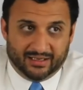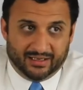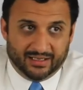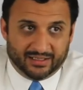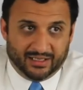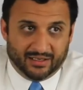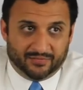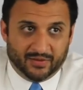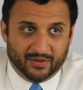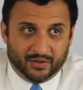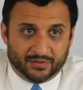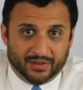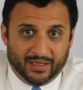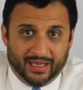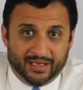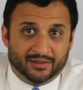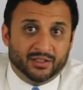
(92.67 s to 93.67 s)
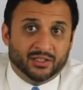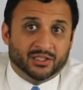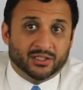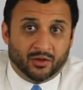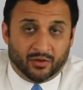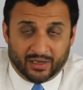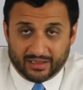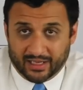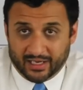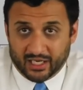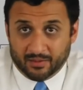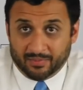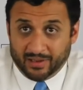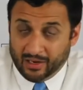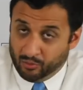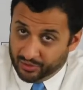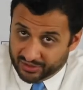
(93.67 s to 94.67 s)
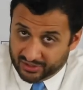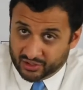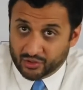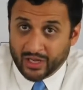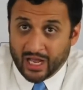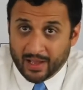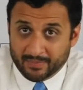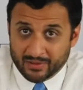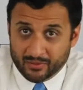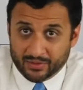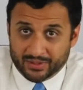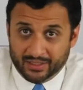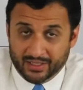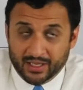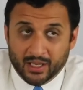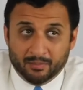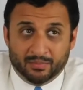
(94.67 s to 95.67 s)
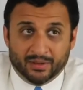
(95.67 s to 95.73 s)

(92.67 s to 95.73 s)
because I felt that the starting lineup, I wasn't too happy with it.